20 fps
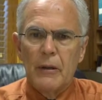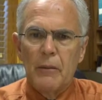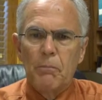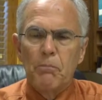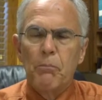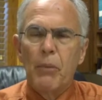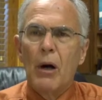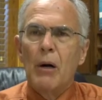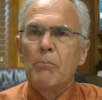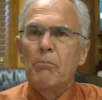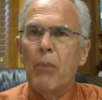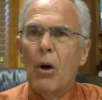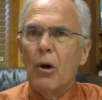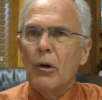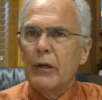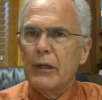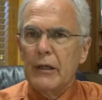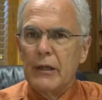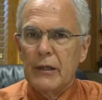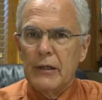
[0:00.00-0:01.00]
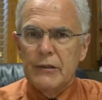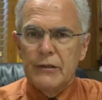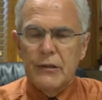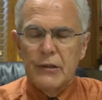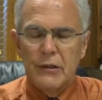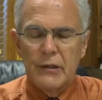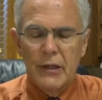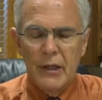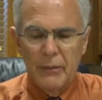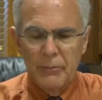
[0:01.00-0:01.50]
bombarding us
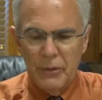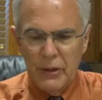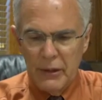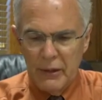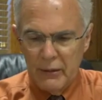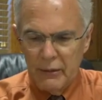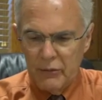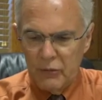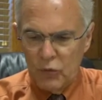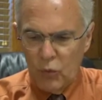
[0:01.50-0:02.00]
and coming